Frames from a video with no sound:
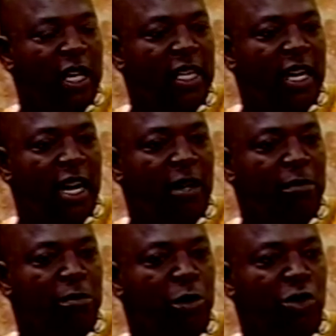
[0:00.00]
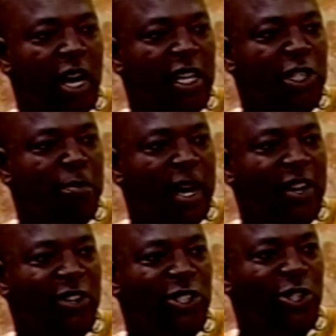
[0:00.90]
and we'll try to get you
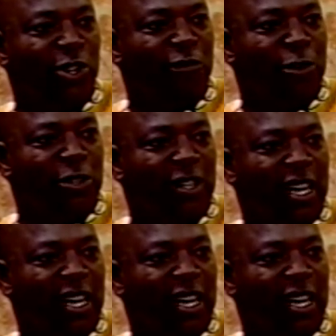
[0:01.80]
back here on the show in the future,